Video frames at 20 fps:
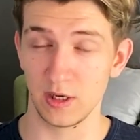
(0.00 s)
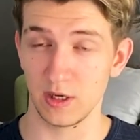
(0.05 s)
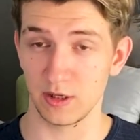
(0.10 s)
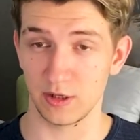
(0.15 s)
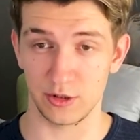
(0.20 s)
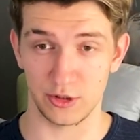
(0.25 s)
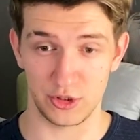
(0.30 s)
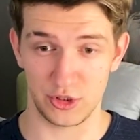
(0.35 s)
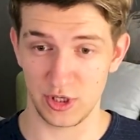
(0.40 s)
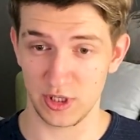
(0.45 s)

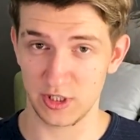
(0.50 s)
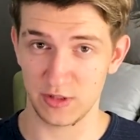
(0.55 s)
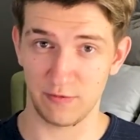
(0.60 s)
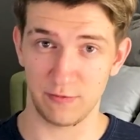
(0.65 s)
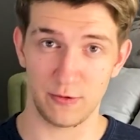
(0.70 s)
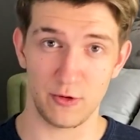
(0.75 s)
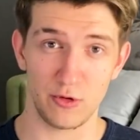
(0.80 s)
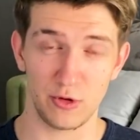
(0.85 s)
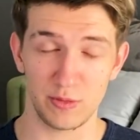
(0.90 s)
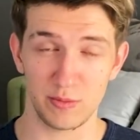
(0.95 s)
Because just
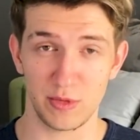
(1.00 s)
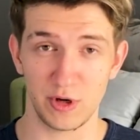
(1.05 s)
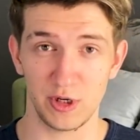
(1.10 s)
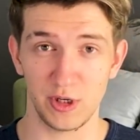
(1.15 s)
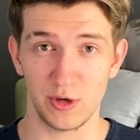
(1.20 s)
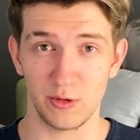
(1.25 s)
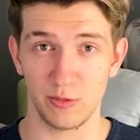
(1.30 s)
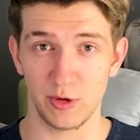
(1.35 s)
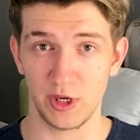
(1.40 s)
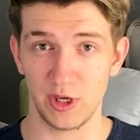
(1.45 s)
throwing money
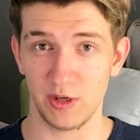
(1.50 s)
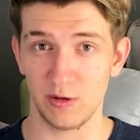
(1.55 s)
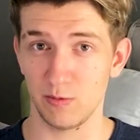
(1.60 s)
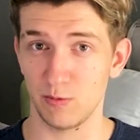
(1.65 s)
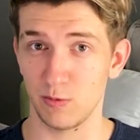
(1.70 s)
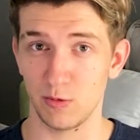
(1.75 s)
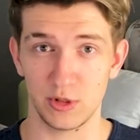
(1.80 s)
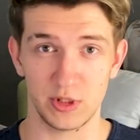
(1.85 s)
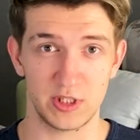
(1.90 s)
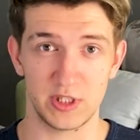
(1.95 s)
away
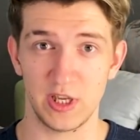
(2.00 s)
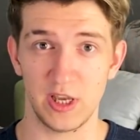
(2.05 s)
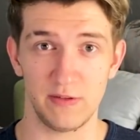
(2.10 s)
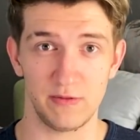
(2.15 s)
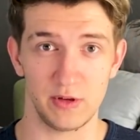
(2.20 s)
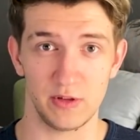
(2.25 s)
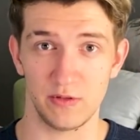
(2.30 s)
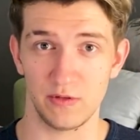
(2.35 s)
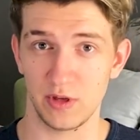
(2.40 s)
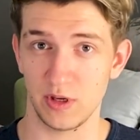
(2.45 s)
won't save
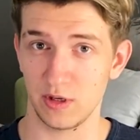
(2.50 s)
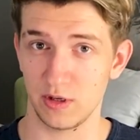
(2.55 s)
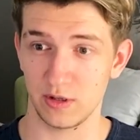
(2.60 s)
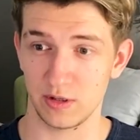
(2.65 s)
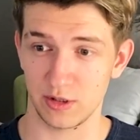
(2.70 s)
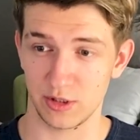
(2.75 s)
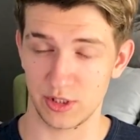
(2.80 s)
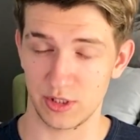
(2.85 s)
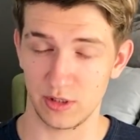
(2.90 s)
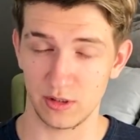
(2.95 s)
it, they
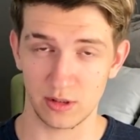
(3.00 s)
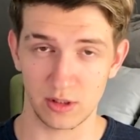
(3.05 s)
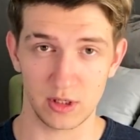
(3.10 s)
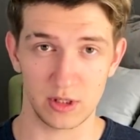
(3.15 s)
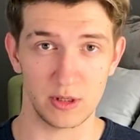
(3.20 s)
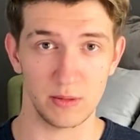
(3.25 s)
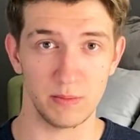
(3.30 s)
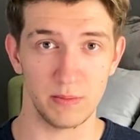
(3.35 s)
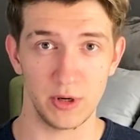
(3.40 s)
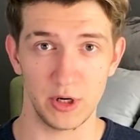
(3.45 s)
are still
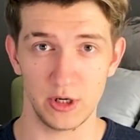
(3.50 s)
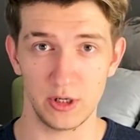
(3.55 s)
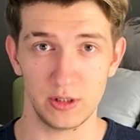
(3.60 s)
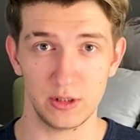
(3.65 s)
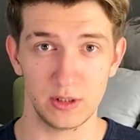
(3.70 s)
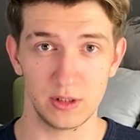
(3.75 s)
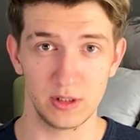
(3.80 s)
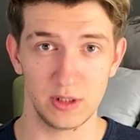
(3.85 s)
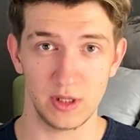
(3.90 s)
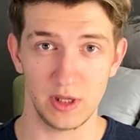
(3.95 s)
gonna
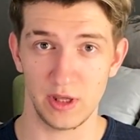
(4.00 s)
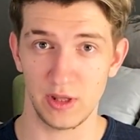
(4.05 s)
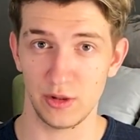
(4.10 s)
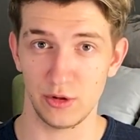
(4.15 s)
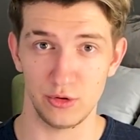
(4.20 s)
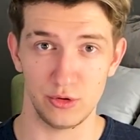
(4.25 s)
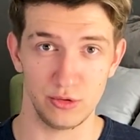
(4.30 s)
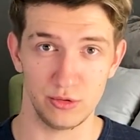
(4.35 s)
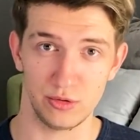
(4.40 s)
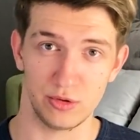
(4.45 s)
burn
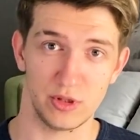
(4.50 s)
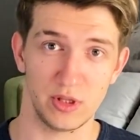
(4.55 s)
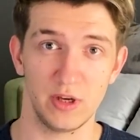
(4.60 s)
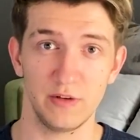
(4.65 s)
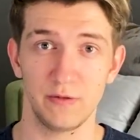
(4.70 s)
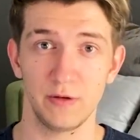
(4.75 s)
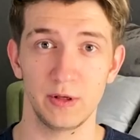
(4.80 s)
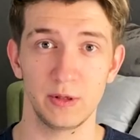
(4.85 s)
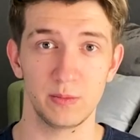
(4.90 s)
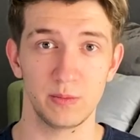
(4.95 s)
and do
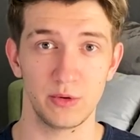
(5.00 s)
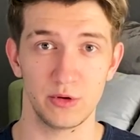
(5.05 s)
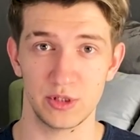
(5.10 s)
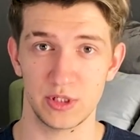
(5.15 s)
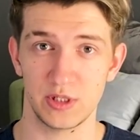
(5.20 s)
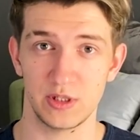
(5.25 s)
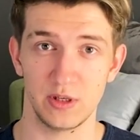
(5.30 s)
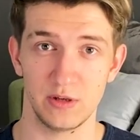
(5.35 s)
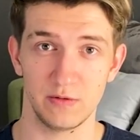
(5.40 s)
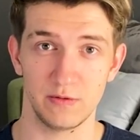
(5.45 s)
nothing
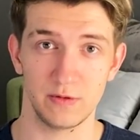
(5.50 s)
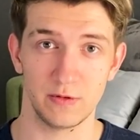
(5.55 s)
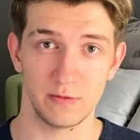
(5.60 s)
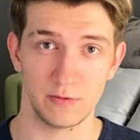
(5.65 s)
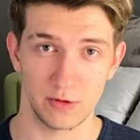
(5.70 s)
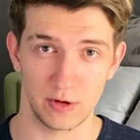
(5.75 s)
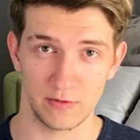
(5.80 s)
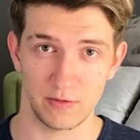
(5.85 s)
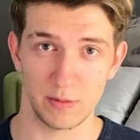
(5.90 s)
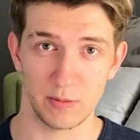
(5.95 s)
positive
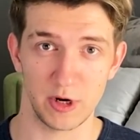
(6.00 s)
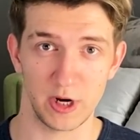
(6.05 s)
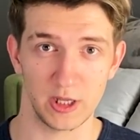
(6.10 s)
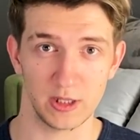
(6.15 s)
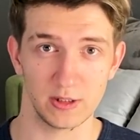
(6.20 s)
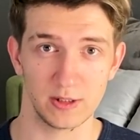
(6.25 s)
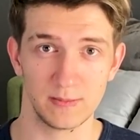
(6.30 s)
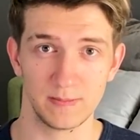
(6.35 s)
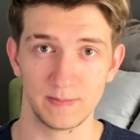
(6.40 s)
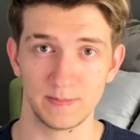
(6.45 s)
for the brand.